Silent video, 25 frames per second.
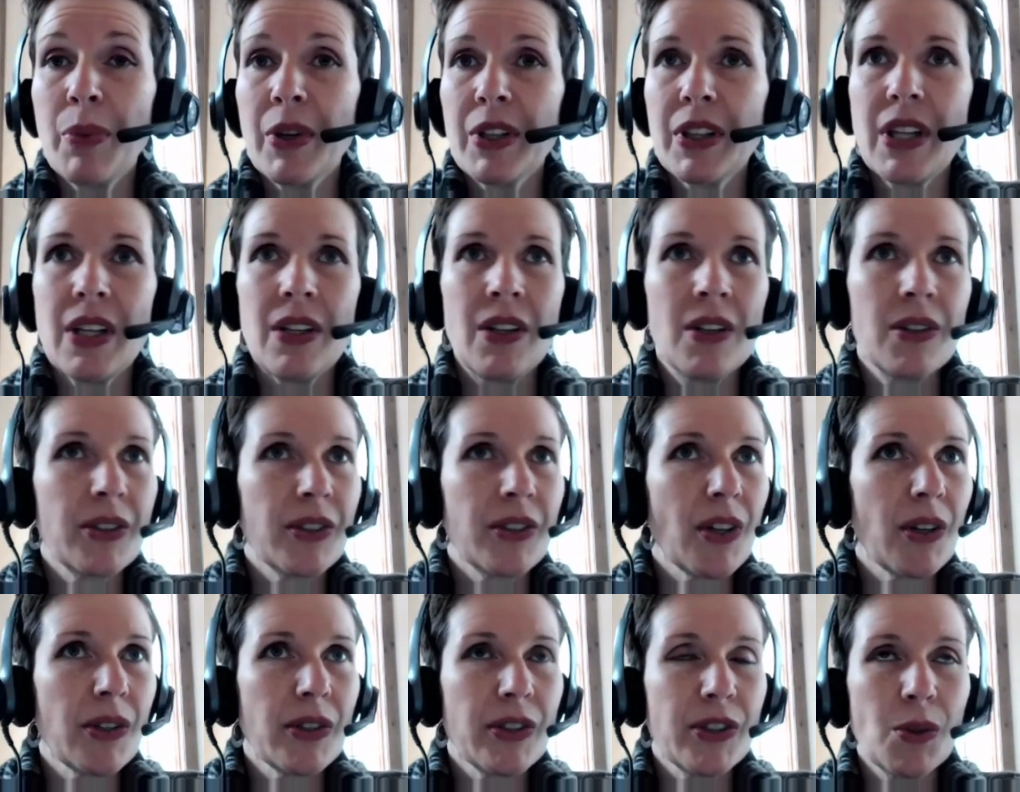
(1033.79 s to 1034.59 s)
but then there's
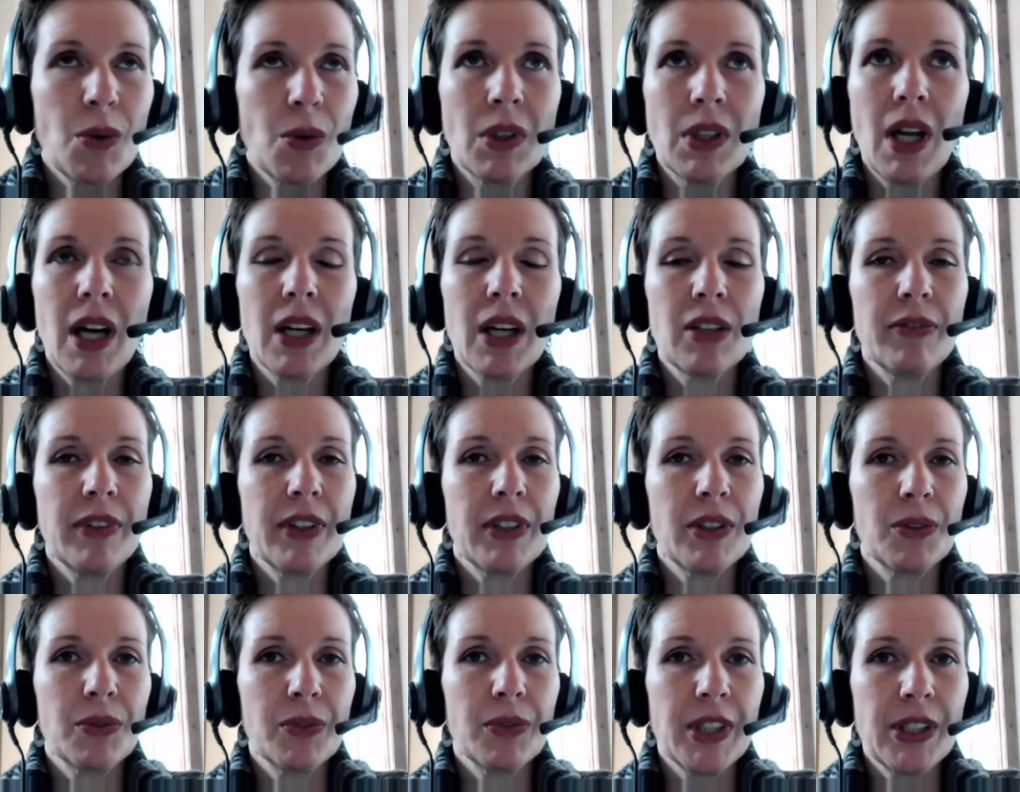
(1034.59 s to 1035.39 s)
also a lot of
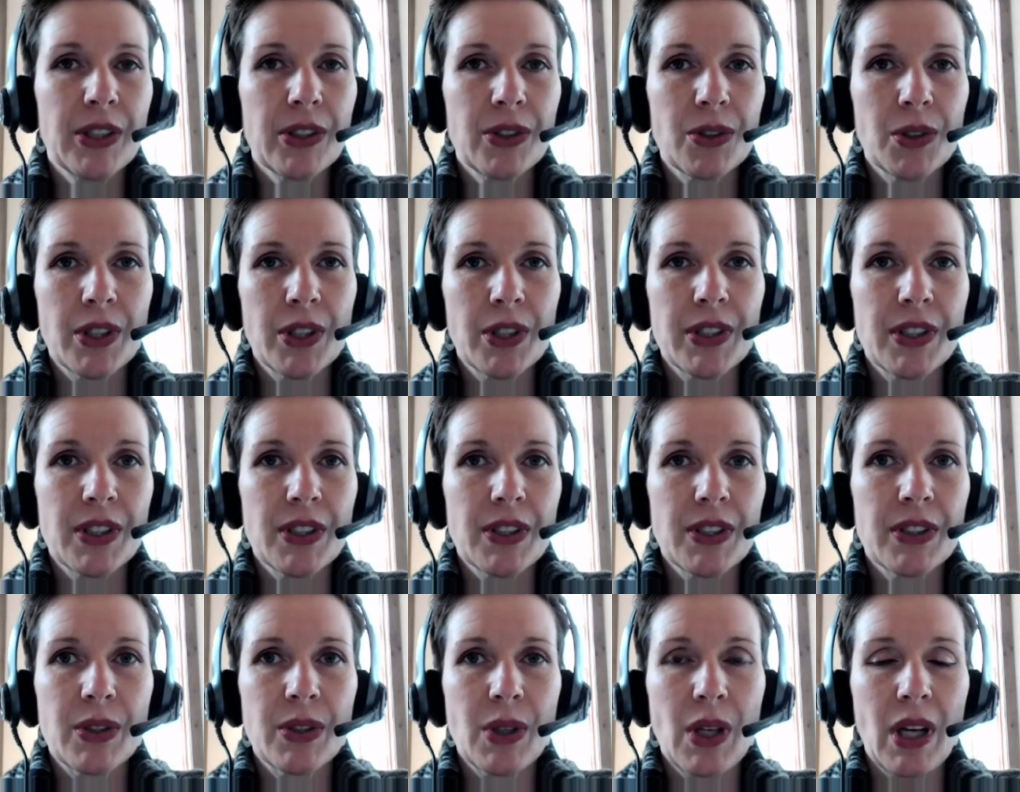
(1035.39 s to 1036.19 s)
other
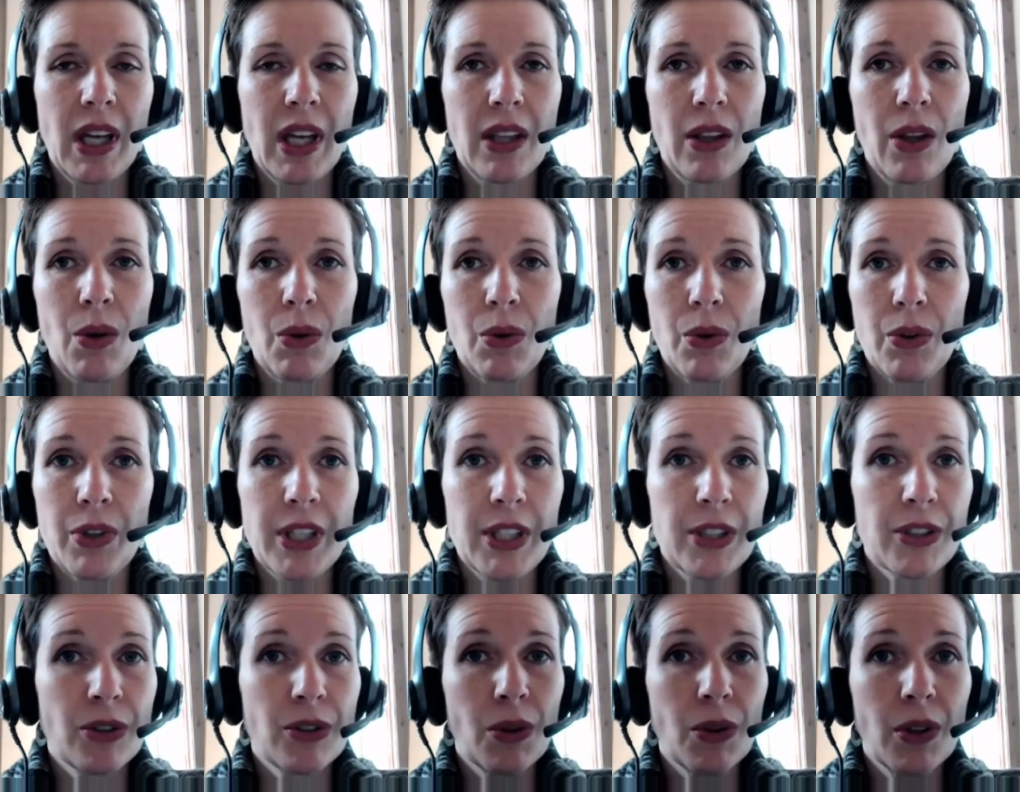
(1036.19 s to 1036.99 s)
resources at local
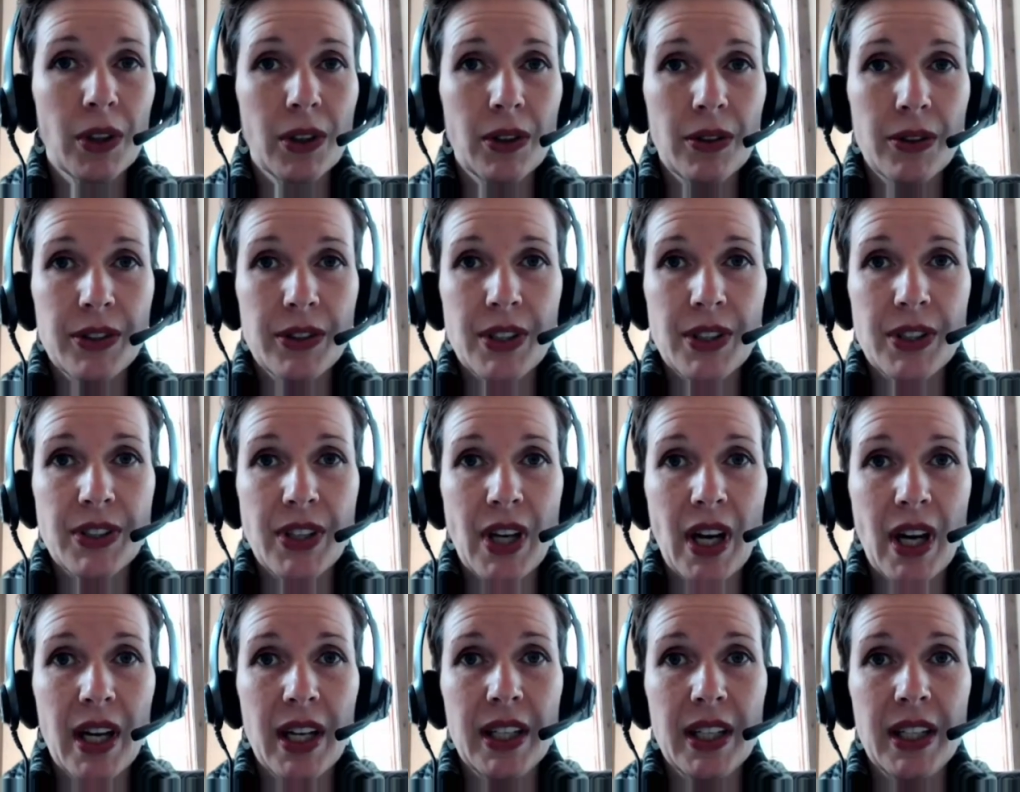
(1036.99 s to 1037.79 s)
historical
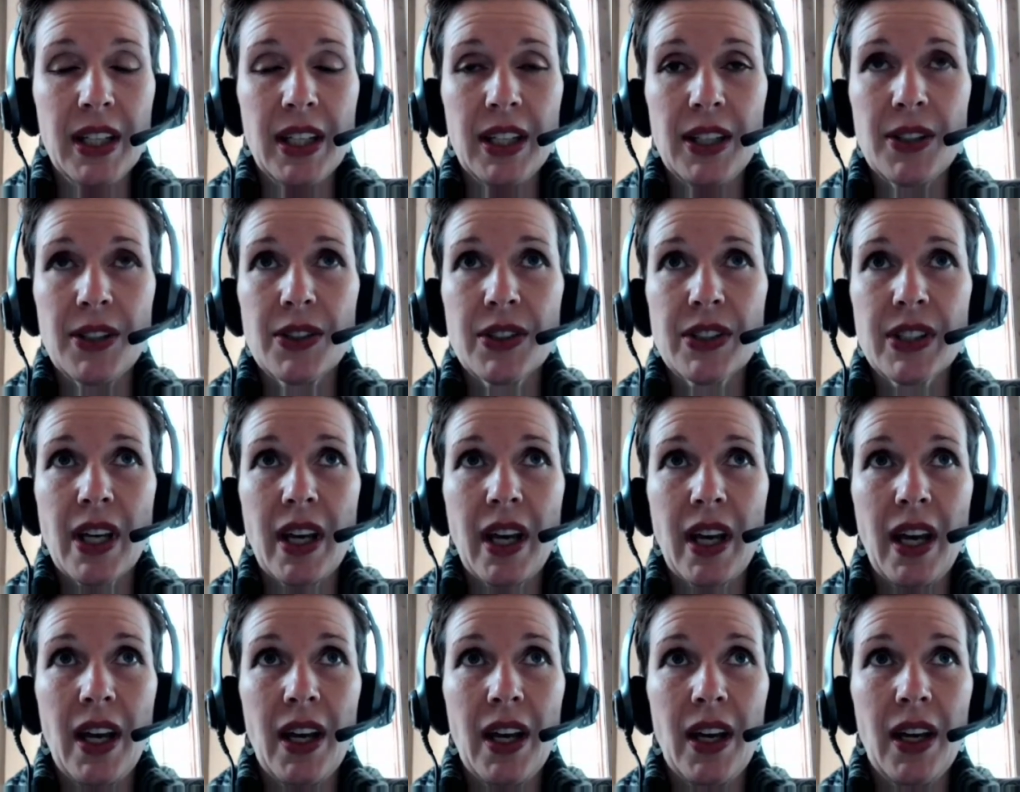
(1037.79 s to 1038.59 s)
societies
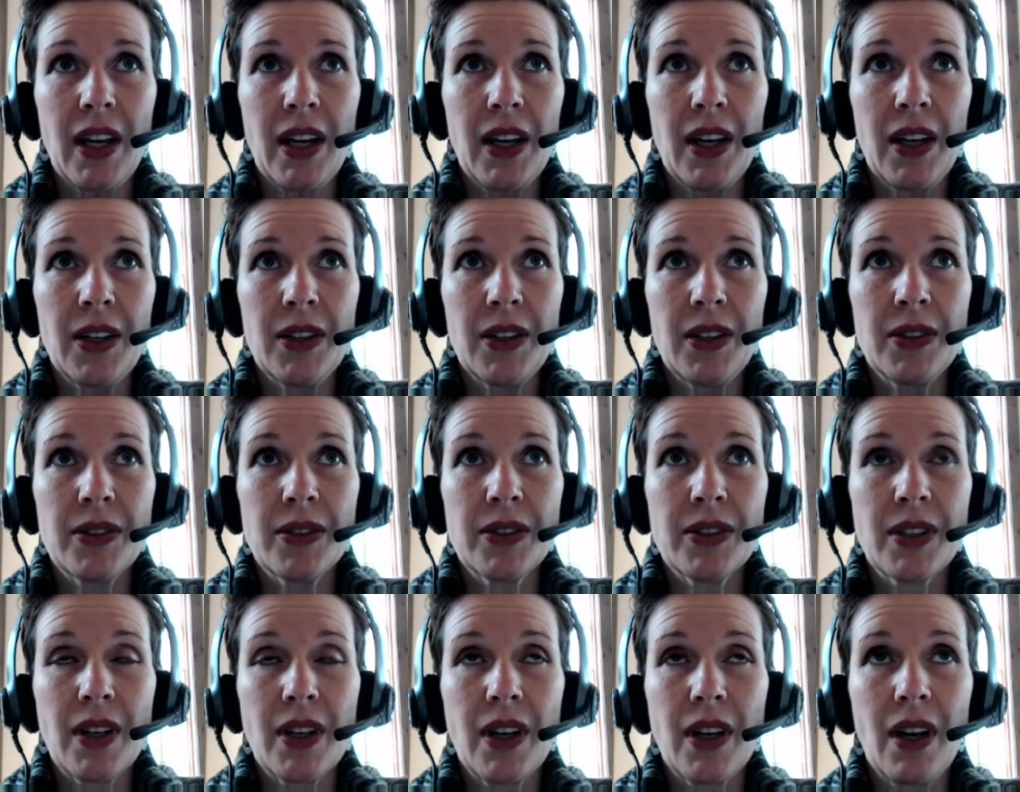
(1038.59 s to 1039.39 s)

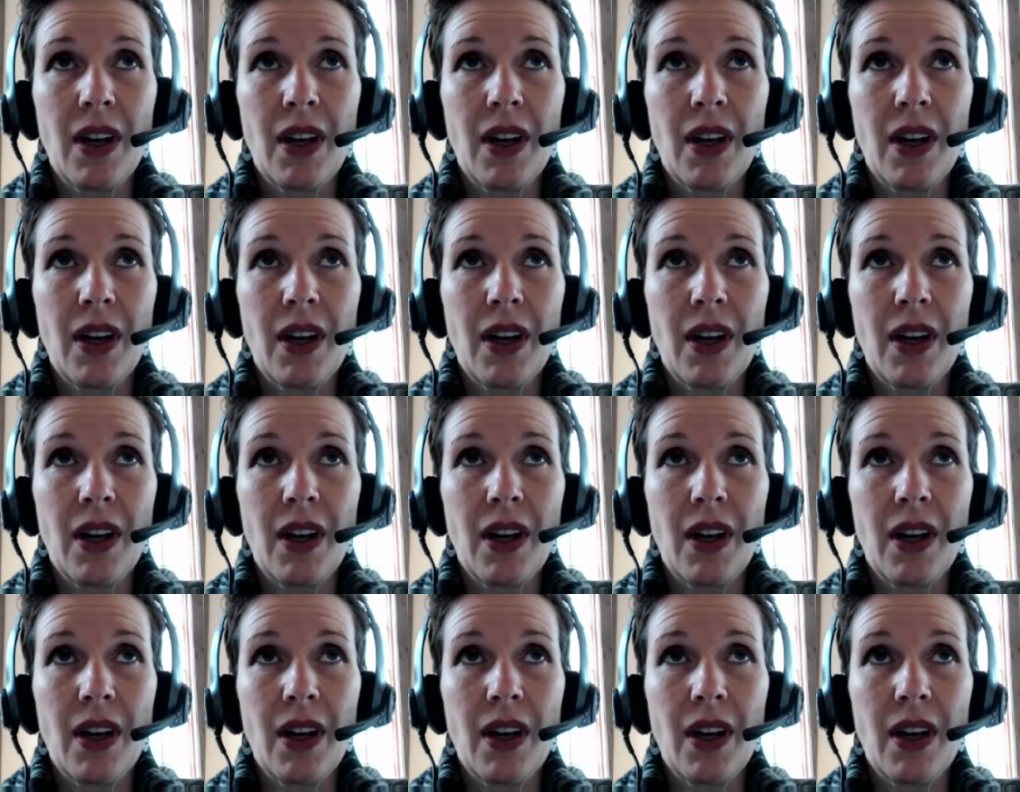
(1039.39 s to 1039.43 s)
and